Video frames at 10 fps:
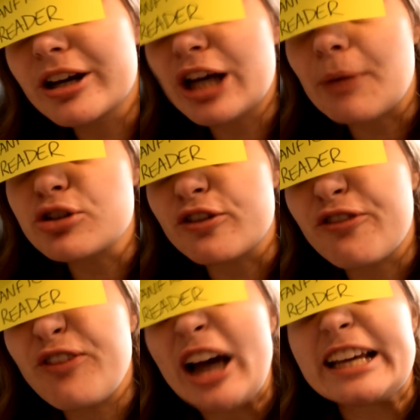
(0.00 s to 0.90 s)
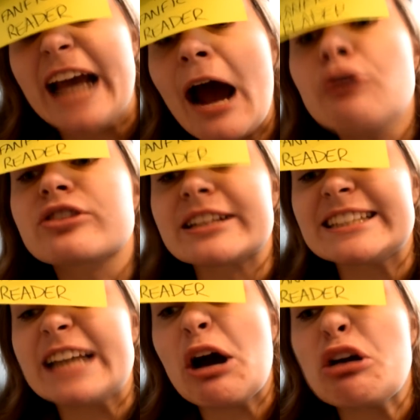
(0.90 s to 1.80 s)
gonna come to your fucking house
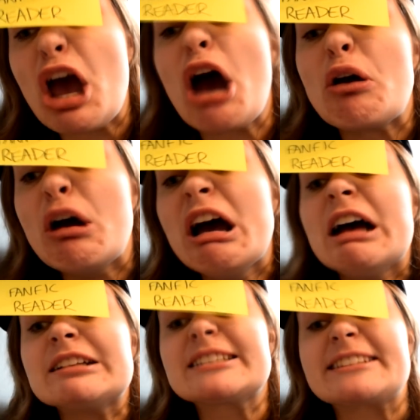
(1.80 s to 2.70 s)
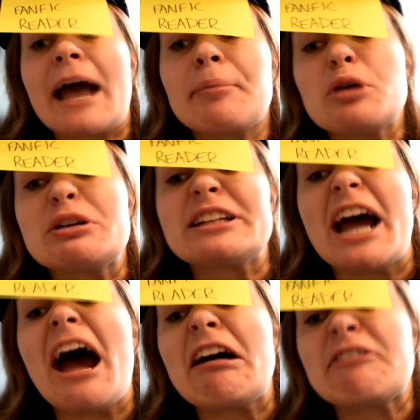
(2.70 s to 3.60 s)
and kill you! And stab you to
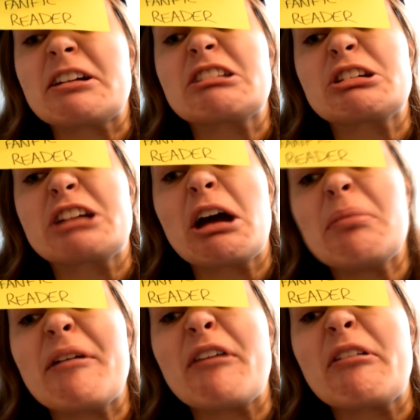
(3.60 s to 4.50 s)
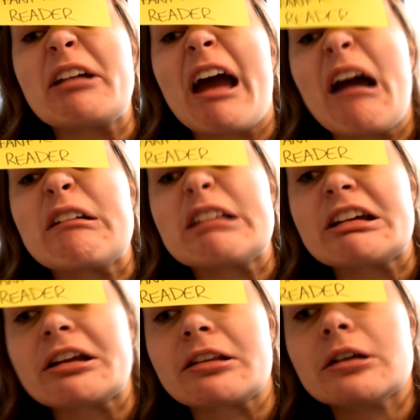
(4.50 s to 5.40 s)
death because you killed my favorite
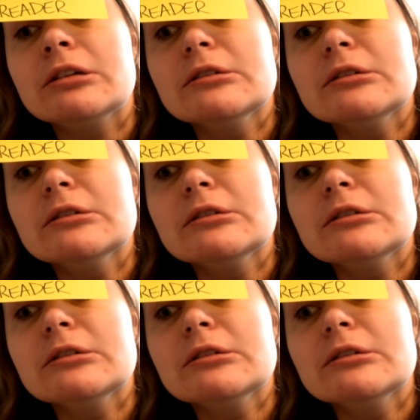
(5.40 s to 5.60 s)
characters!